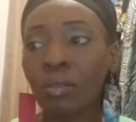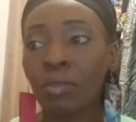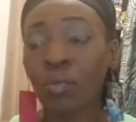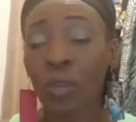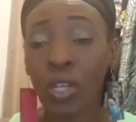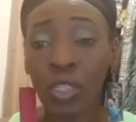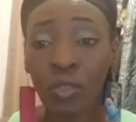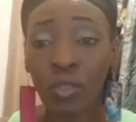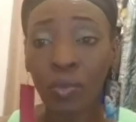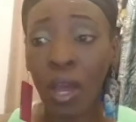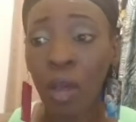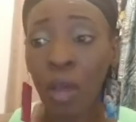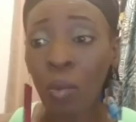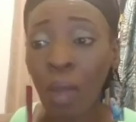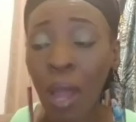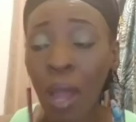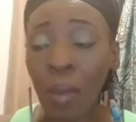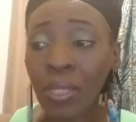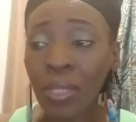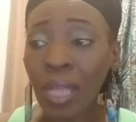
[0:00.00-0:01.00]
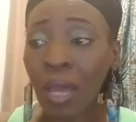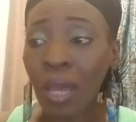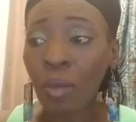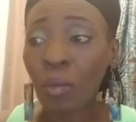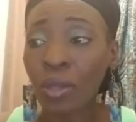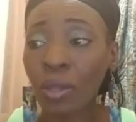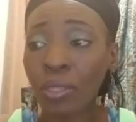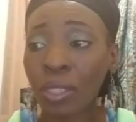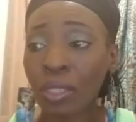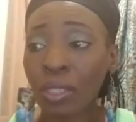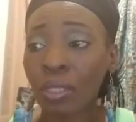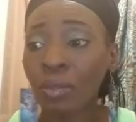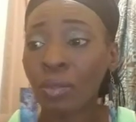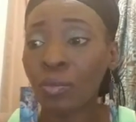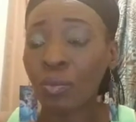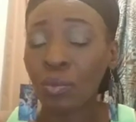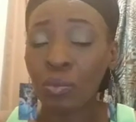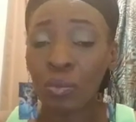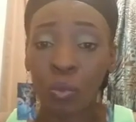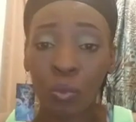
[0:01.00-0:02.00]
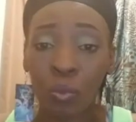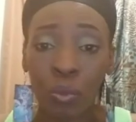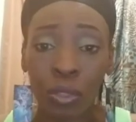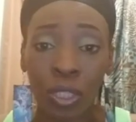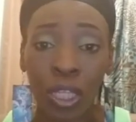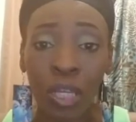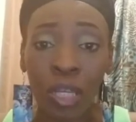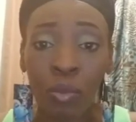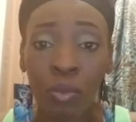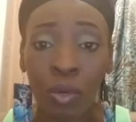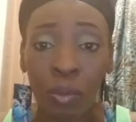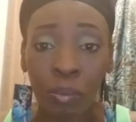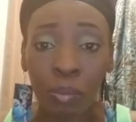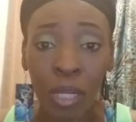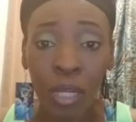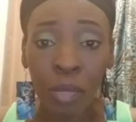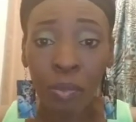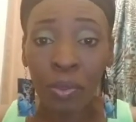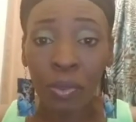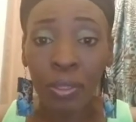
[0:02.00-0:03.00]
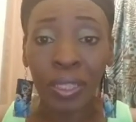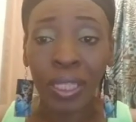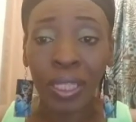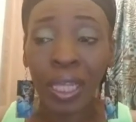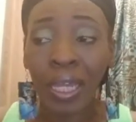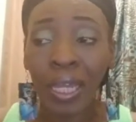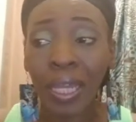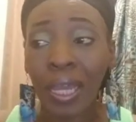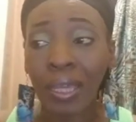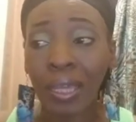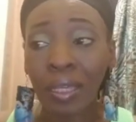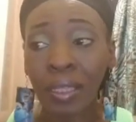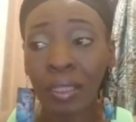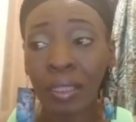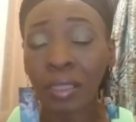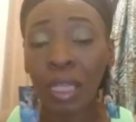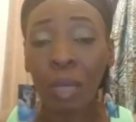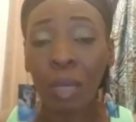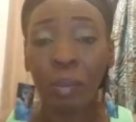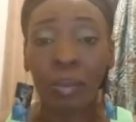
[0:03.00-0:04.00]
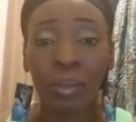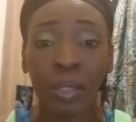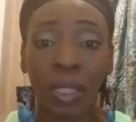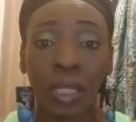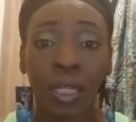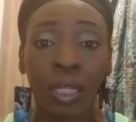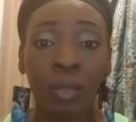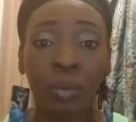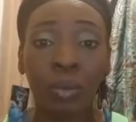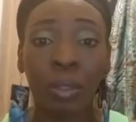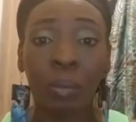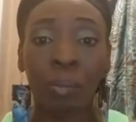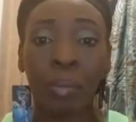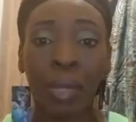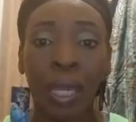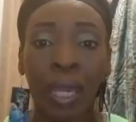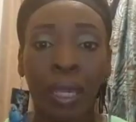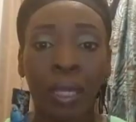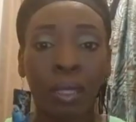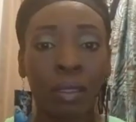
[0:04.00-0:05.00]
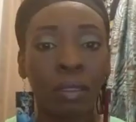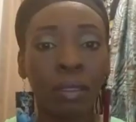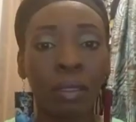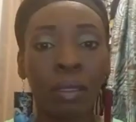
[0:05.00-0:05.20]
First of all, why would I want to keep remembering that I got hit in the top of the head with a bat?